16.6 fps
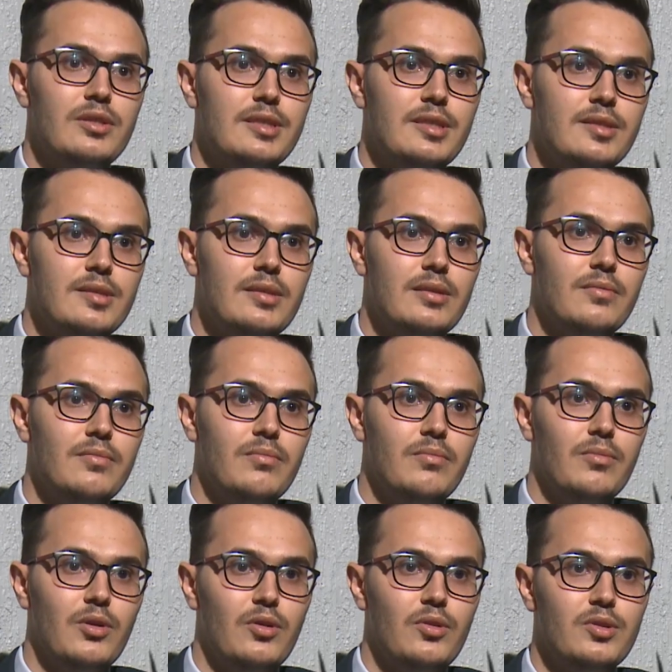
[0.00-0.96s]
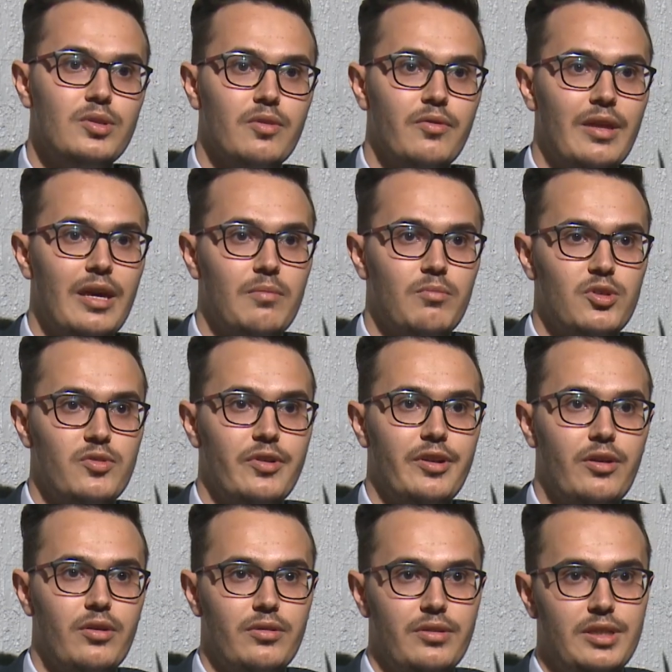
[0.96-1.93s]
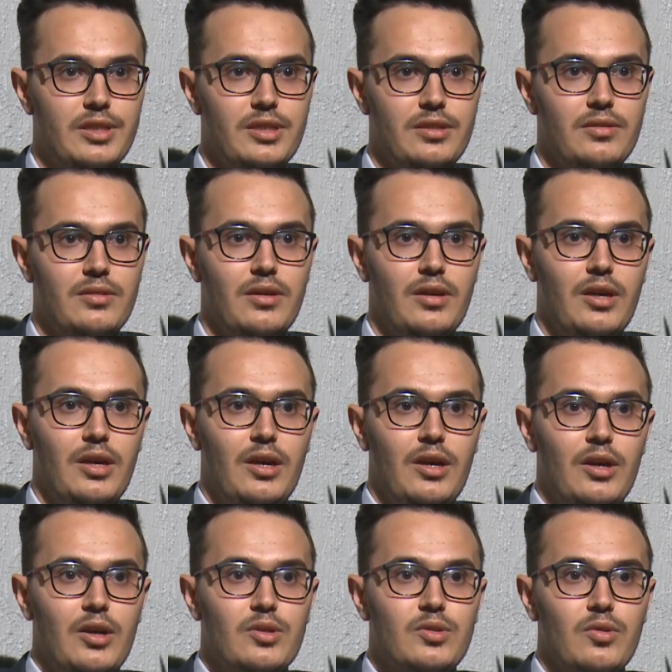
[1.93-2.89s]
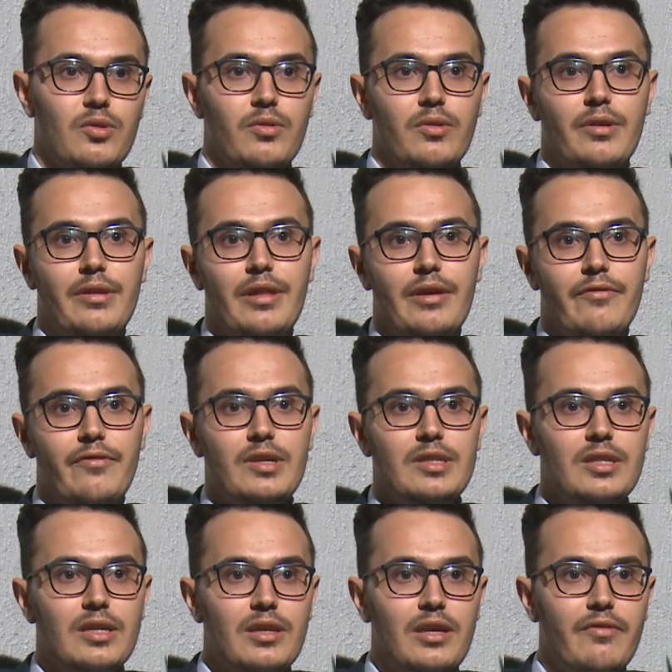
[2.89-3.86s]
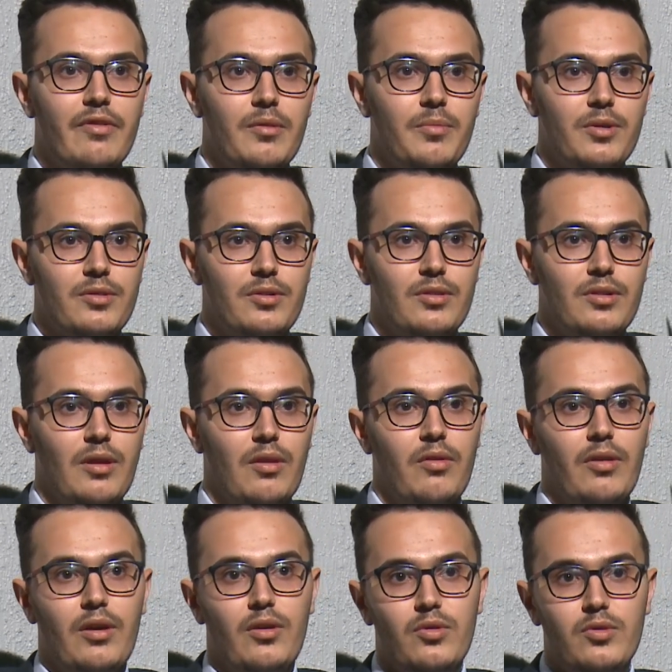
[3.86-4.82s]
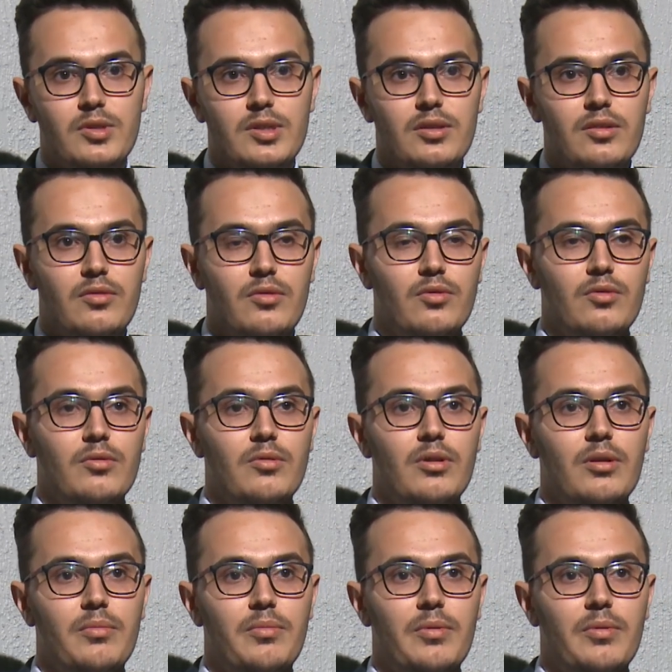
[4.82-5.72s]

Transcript: system because of the atmospheric condition. So the invention gives the opportunity to the user to